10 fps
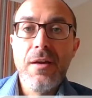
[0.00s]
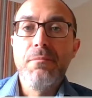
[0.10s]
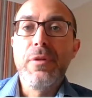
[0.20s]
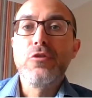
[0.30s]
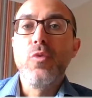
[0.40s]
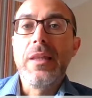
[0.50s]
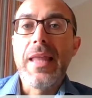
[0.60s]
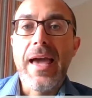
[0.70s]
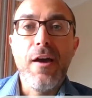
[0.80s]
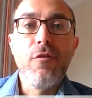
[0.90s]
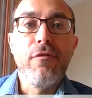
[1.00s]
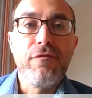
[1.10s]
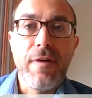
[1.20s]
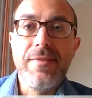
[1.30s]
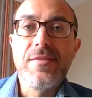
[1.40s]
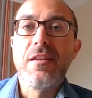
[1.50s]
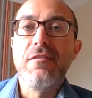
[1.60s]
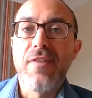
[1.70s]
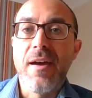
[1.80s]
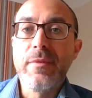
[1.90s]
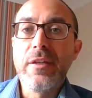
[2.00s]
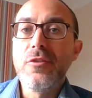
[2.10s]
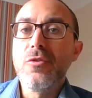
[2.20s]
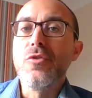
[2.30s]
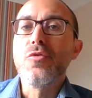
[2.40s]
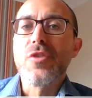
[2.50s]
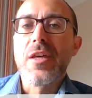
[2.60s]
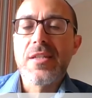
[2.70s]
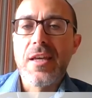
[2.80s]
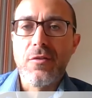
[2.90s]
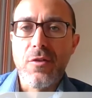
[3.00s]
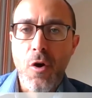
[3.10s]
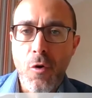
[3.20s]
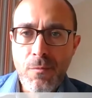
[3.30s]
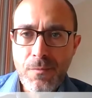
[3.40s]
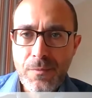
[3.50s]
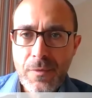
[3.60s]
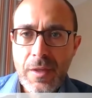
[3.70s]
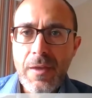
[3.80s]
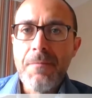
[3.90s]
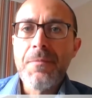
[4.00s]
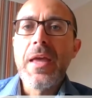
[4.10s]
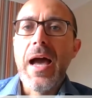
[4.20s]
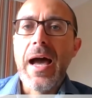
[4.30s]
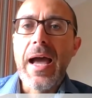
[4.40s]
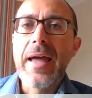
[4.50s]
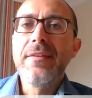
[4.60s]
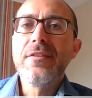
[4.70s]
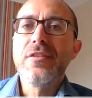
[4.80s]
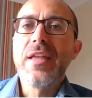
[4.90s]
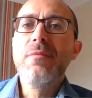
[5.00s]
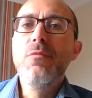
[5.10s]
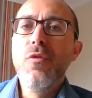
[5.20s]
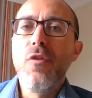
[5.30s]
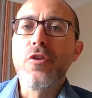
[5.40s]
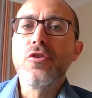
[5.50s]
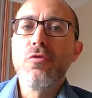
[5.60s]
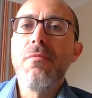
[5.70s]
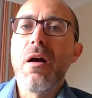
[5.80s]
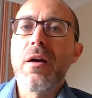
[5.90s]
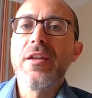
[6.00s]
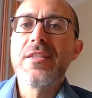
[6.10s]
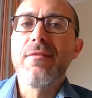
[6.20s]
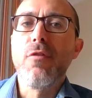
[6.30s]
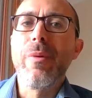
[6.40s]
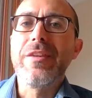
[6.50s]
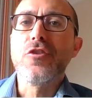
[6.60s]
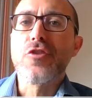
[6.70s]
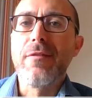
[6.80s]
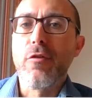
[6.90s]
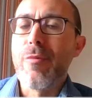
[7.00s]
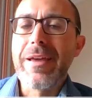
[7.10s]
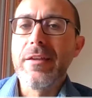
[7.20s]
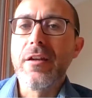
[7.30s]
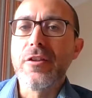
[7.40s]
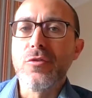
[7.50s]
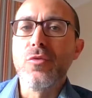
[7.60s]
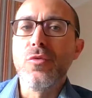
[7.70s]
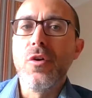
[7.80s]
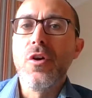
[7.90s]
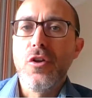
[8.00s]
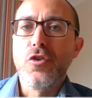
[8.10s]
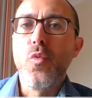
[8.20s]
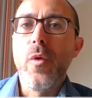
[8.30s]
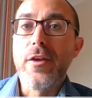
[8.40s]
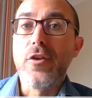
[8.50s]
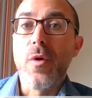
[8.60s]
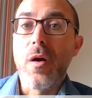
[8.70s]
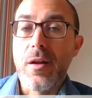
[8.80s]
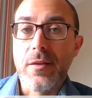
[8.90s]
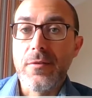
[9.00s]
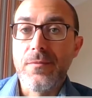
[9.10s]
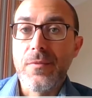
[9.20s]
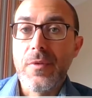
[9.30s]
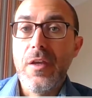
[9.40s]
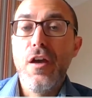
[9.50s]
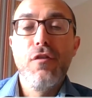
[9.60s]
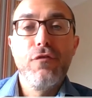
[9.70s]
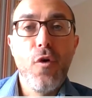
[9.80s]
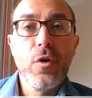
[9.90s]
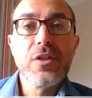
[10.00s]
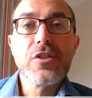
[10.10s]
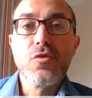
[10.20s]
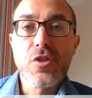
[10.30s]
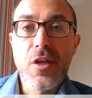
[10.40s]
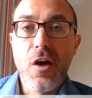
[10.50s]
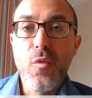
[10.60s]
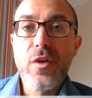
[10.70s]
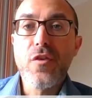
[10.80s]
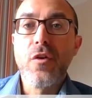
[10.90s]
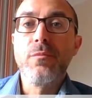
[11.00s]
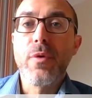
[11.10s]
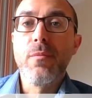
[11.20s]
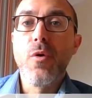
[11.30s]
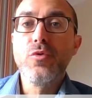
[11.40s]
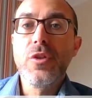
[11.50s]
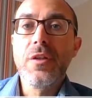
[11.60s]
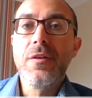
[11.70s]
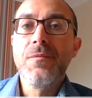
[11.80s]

but to allow friends and family to use their second home, and then move on to markets that have already traveled regularly to where you are at. Focus to start with on promoting